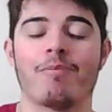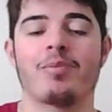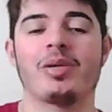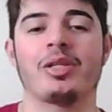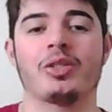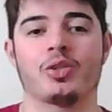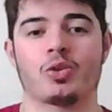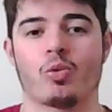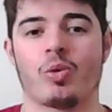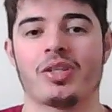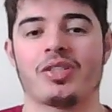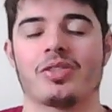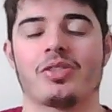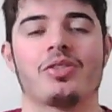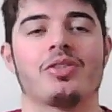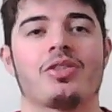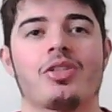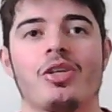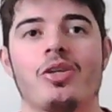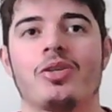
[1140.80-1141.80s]
been twists
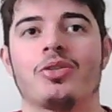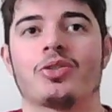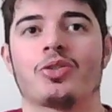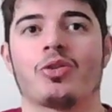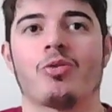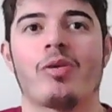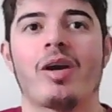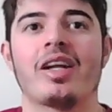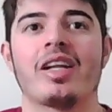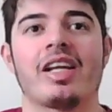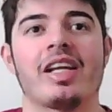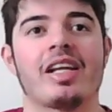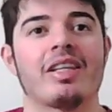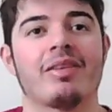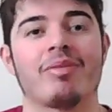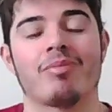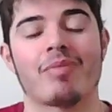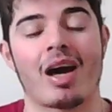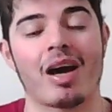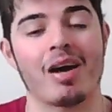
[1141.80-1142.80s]
and turns already,
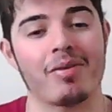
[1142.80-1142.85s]
and